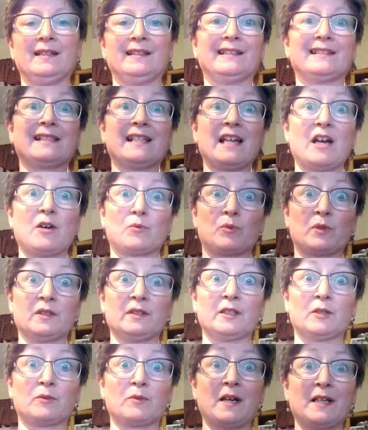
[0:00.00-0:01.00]
It's not
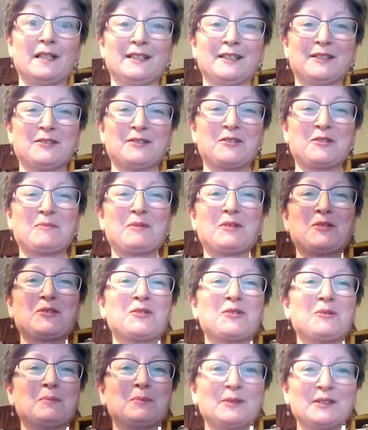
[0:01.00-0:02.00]
really a writing instrument,
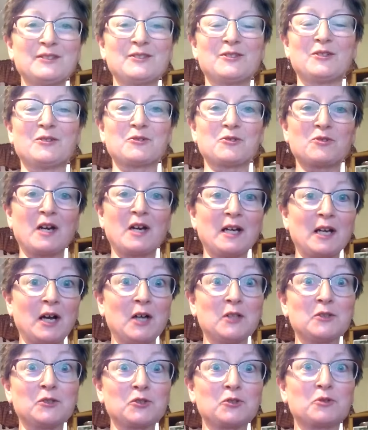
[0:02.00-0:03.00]
so please don't try to
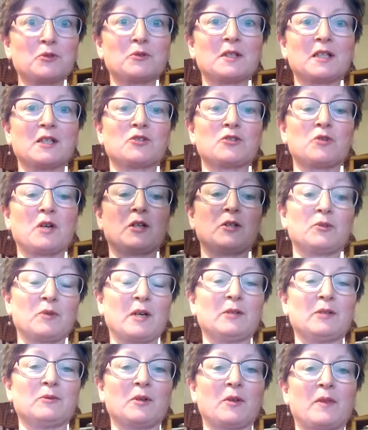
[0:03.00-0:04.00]
unscrew it and try to
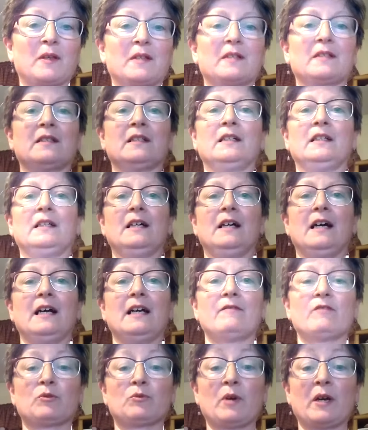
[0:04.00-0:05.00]
write with it. I
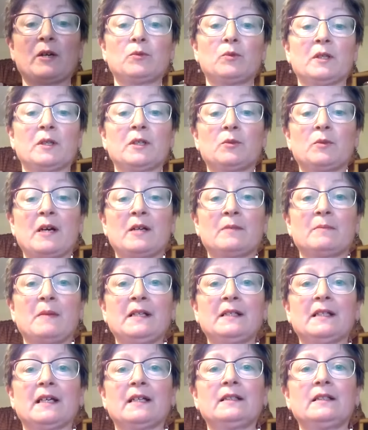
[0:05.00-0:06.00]
have a red one around
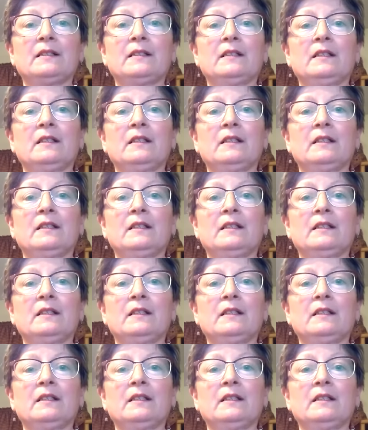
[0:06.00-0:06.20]
my neck.